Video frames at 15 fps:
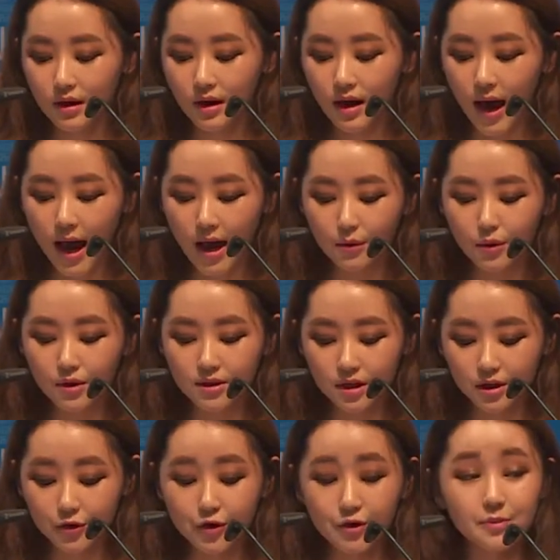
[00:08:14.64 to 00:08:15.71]
I was a
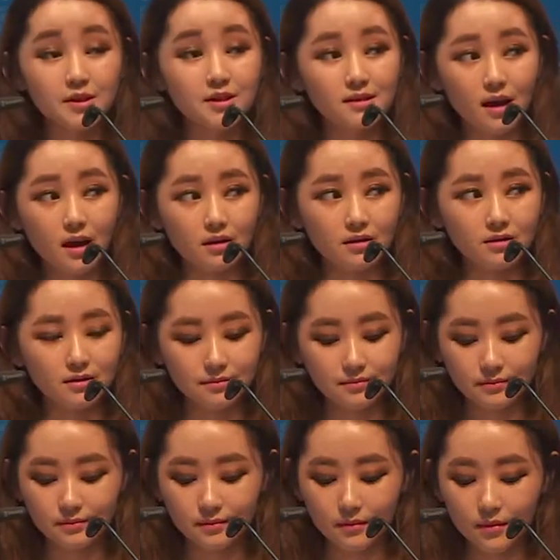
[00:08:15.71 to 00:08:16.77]
criminal's daughter.
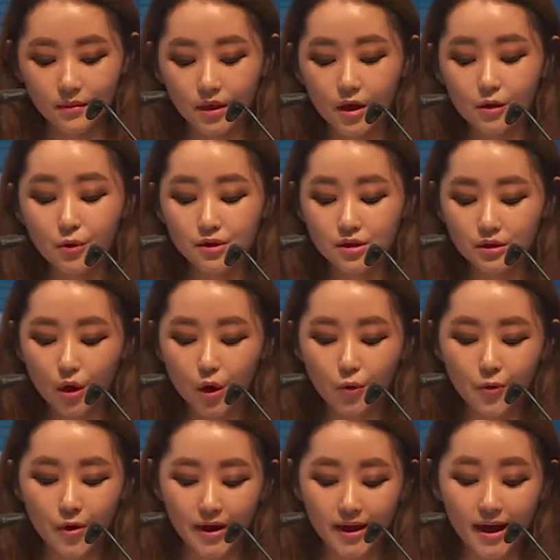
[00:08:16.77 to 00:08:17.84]
There was no
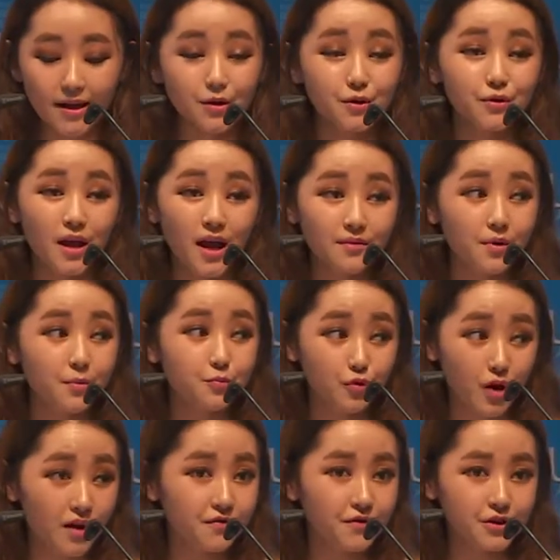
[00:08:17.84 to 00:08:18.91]
way I could have a
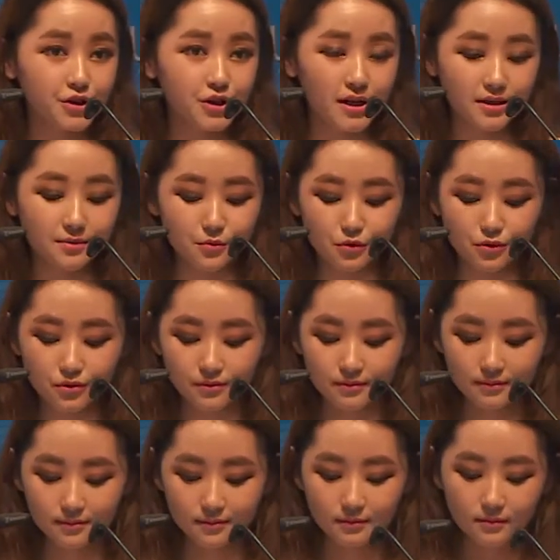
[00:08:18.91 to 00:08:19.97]
bright future anymore.
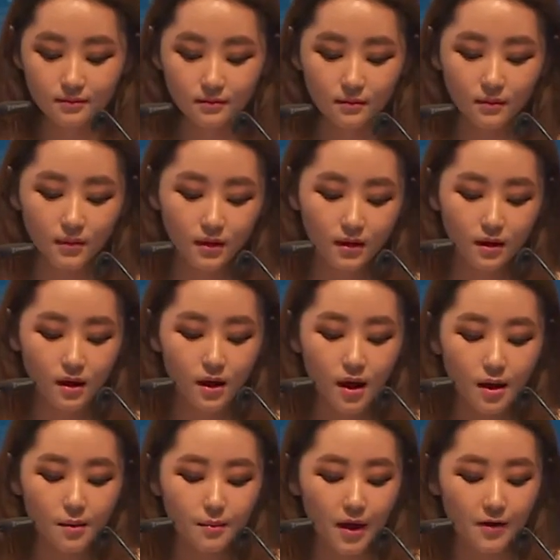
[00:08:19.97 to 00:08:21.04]

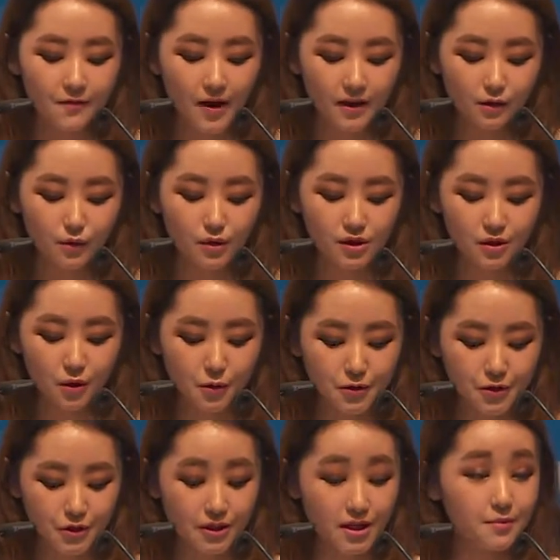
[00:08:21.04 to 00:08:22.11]
My father was
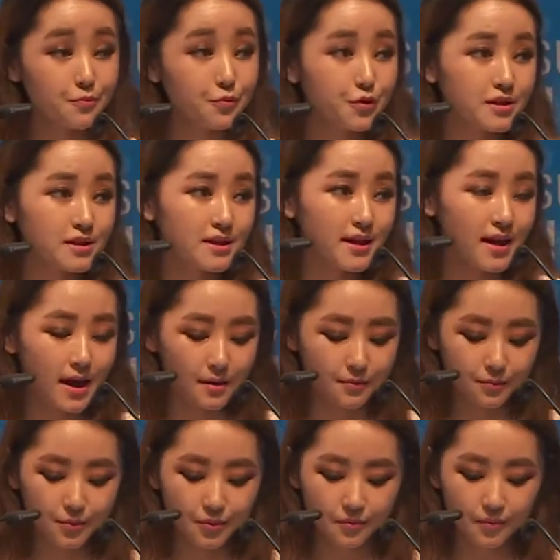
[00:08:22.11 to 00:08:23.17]
tortured in prison camp,
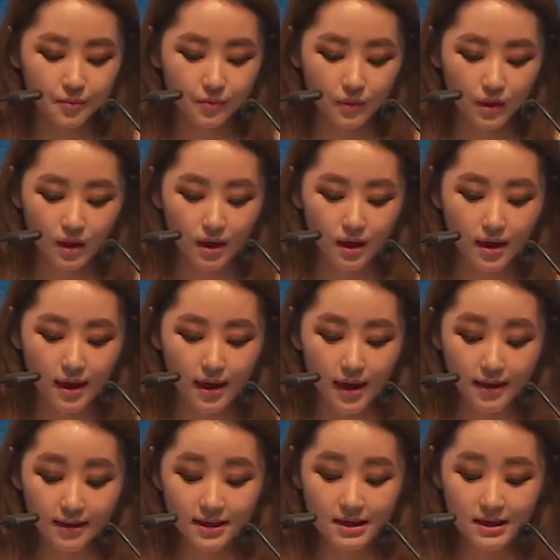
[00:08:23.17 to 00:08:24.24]

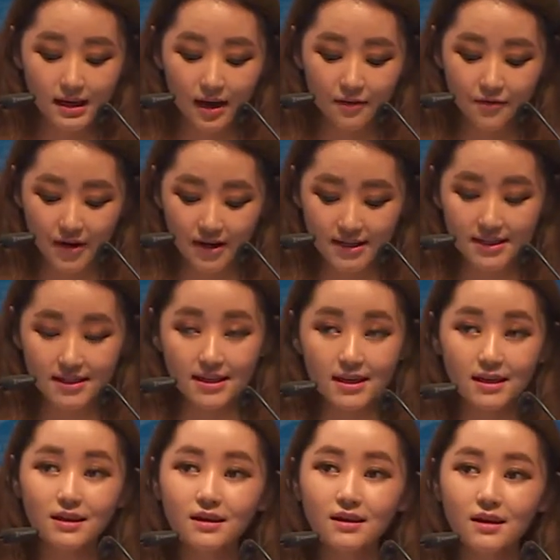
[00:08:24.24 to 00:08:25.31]
and he got very
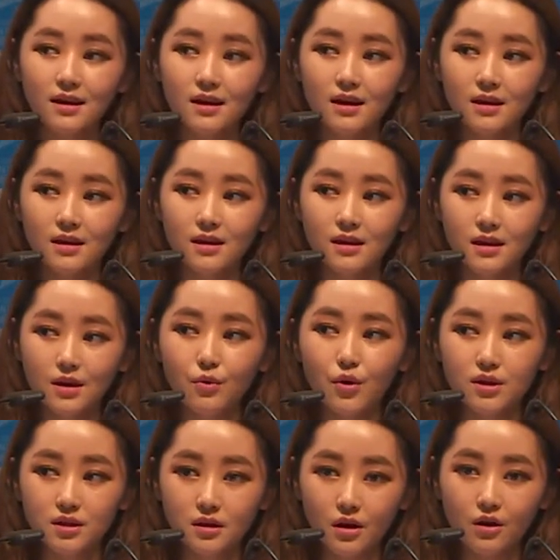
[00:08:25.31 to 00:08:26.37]
sick. It
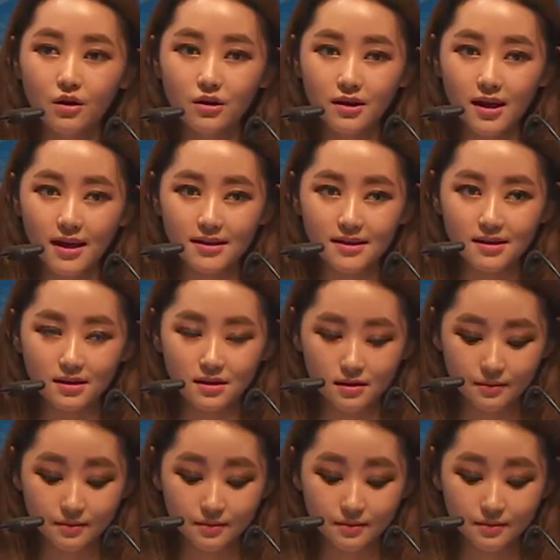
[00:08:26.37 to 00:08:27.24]
was colon cancer.